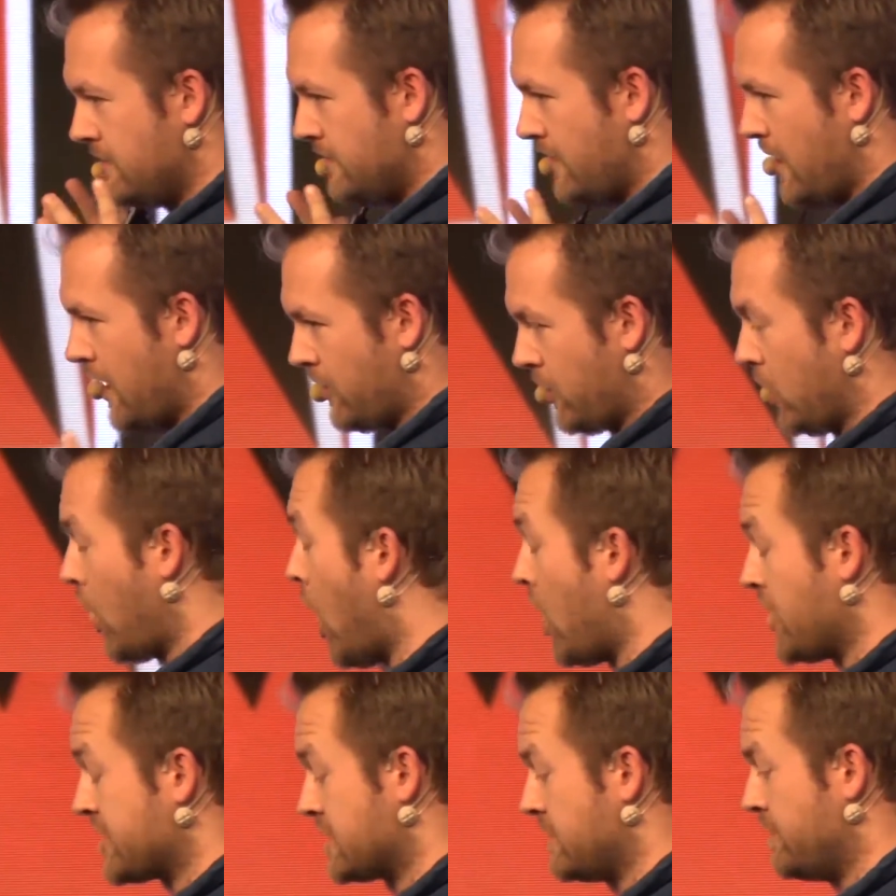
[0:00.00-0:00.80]
an
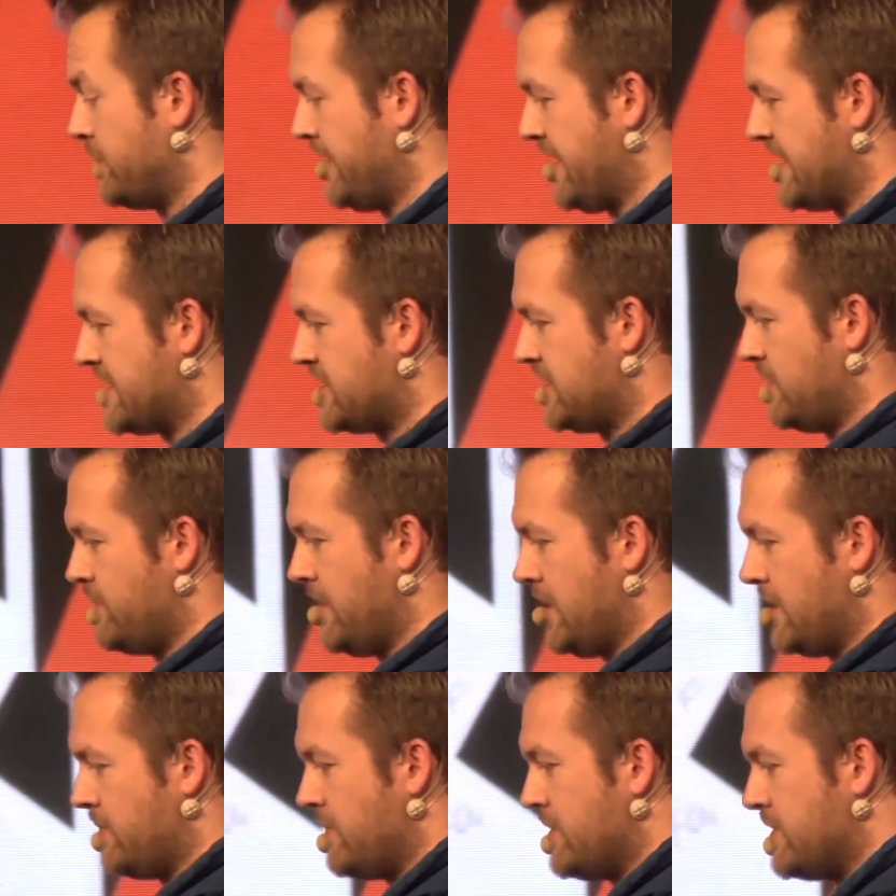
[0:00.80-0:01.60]
awesome place to
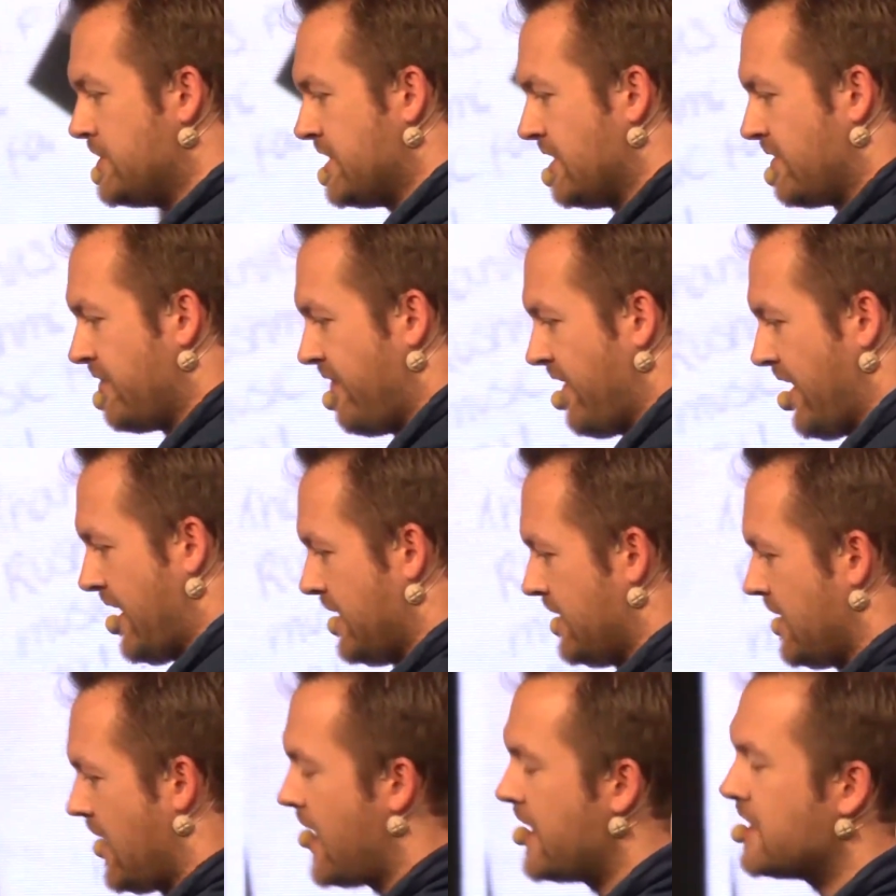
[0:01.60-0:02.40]
be a music
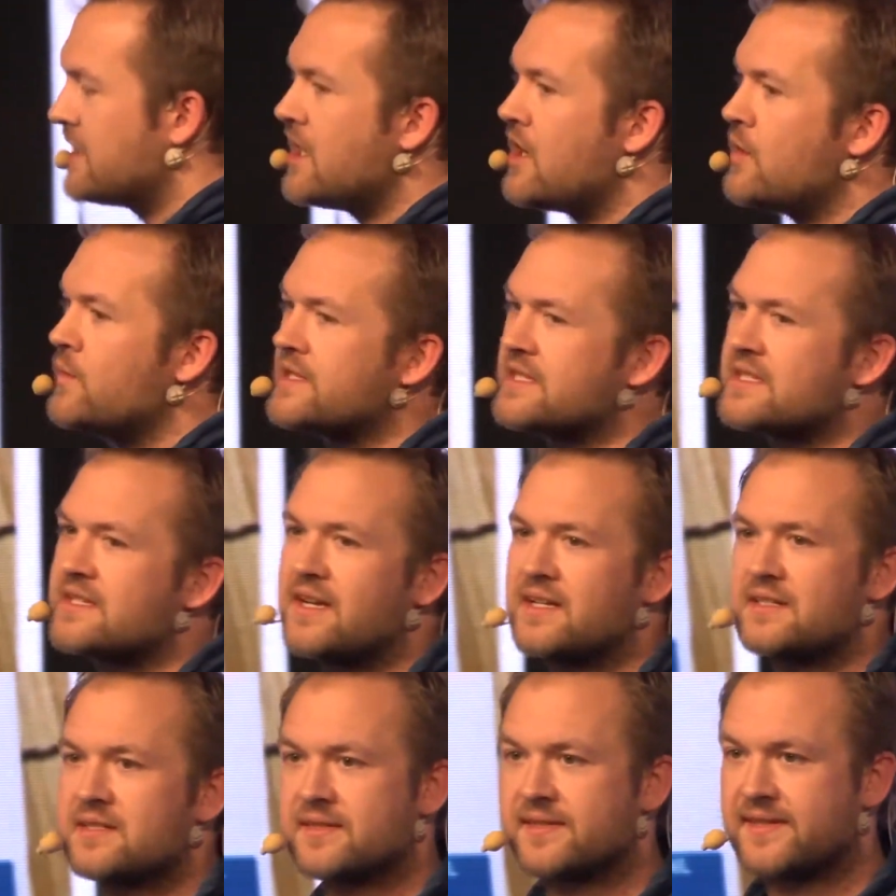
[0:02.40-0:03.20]
fan. I know it's
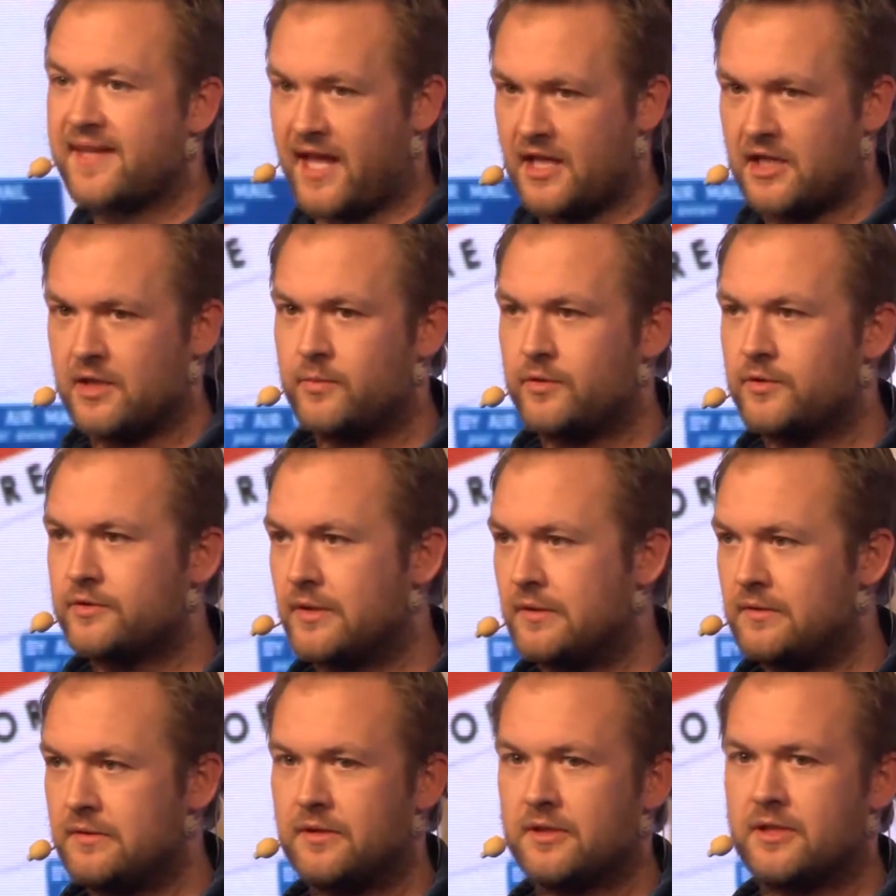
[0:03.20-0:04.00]
not scalable,
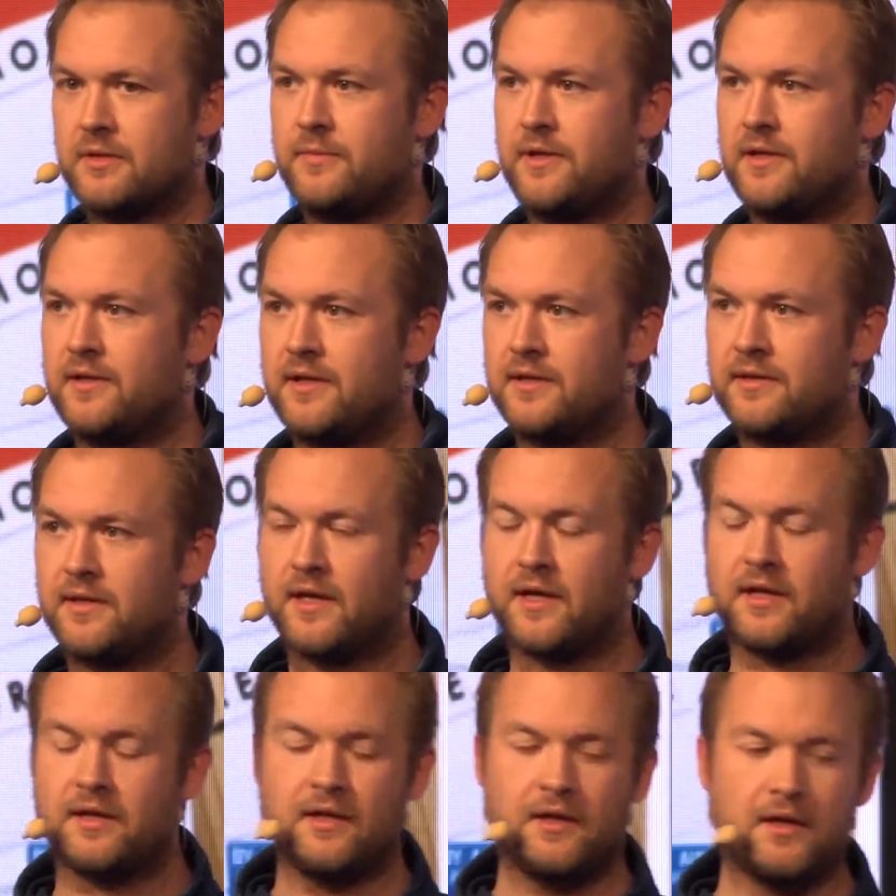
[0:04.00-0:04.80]
don't look at me like
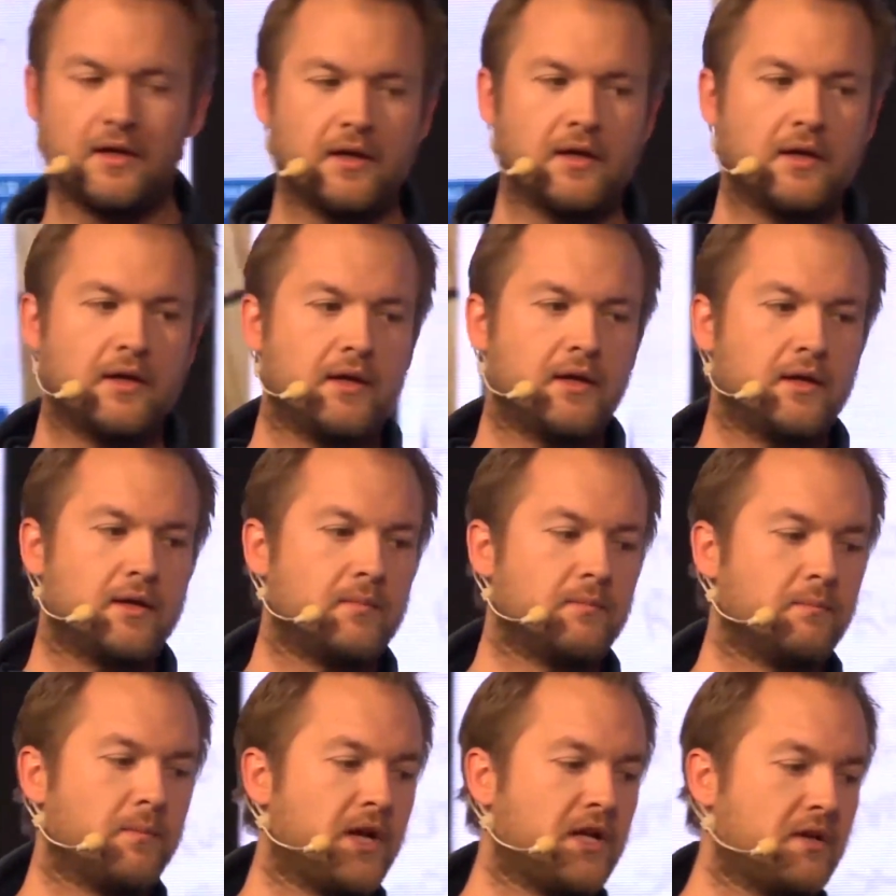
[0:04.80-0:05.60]
that,
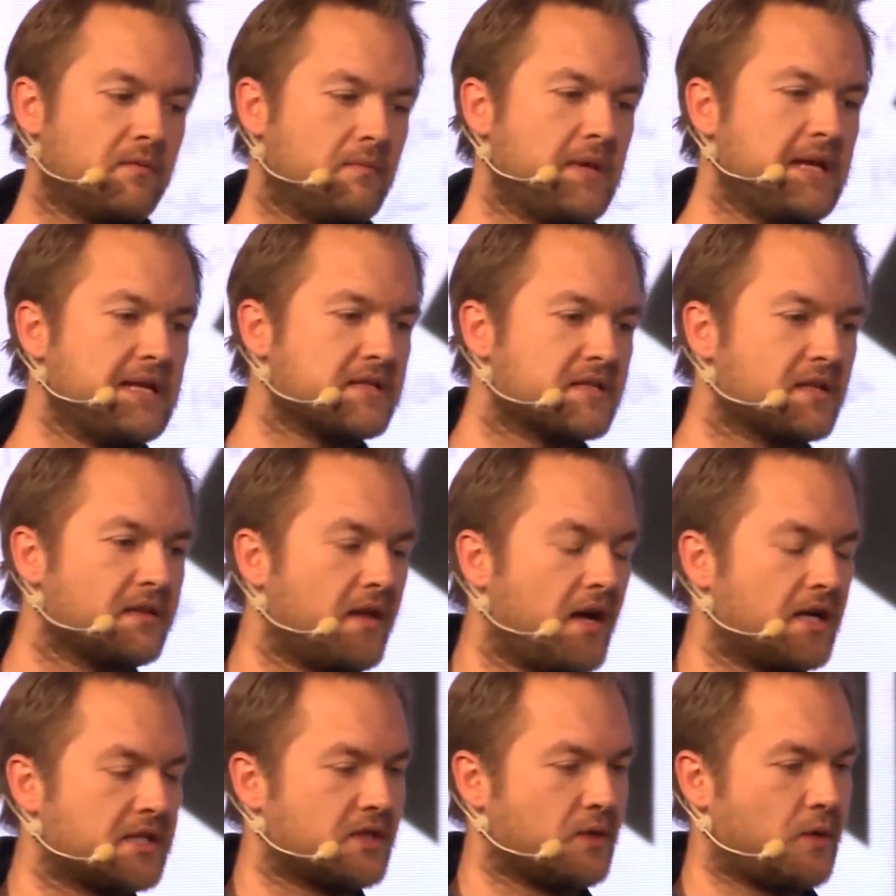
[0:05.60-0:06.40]
but it means a
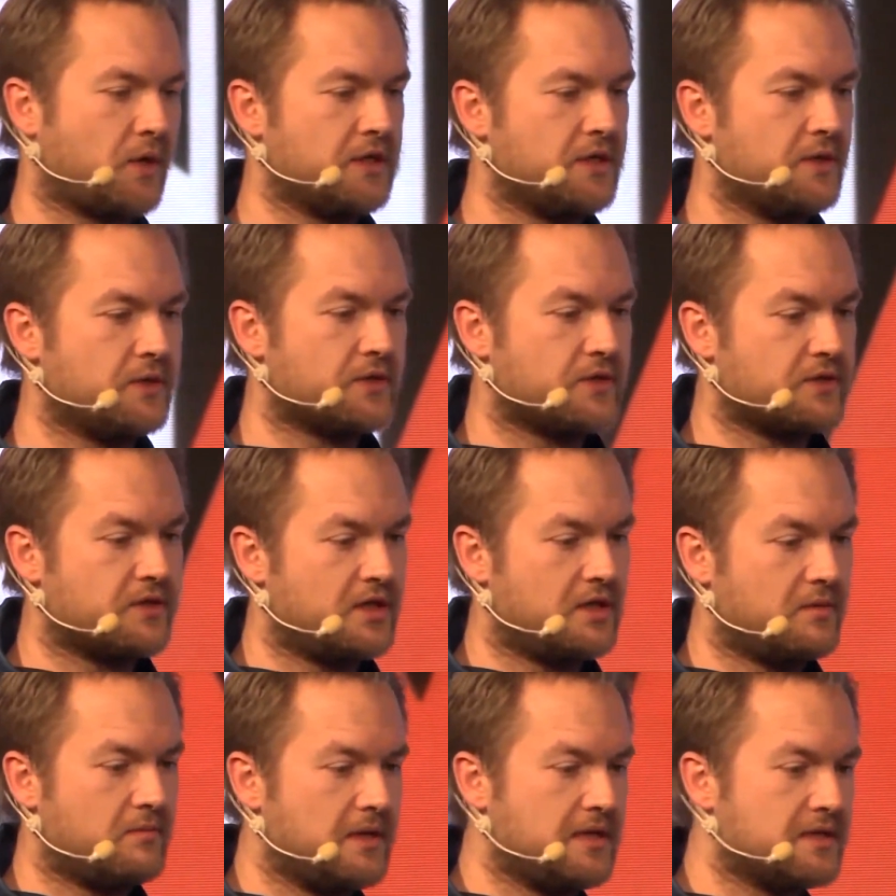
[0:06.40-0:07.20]
lot to our users and
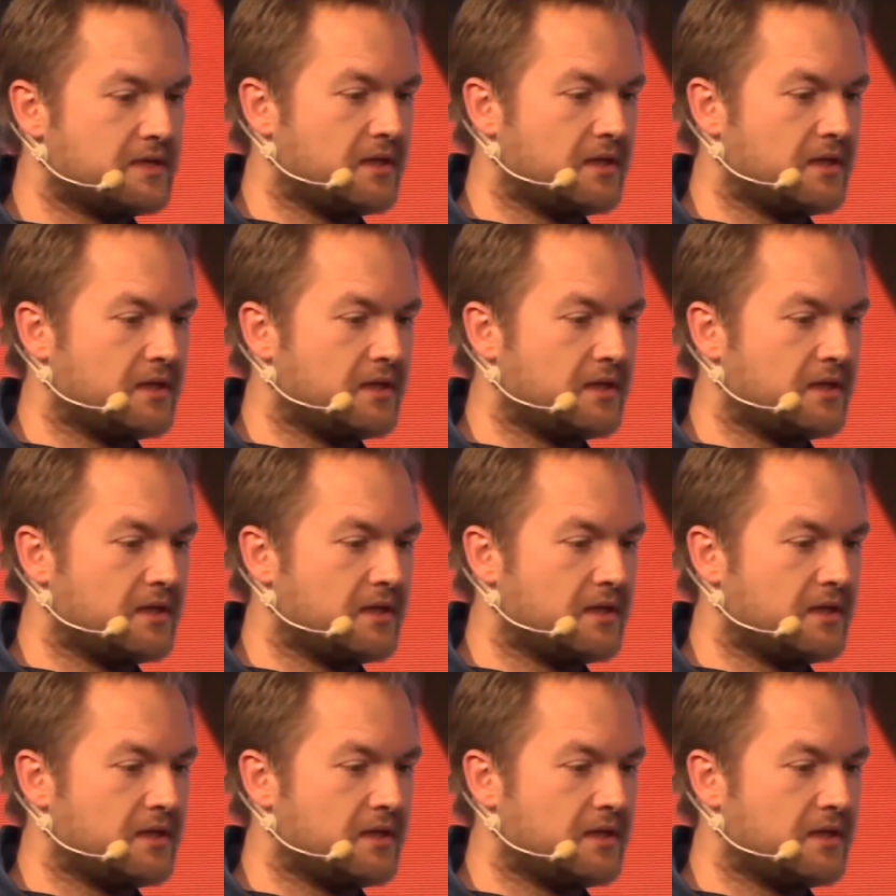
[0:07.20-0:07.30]
it means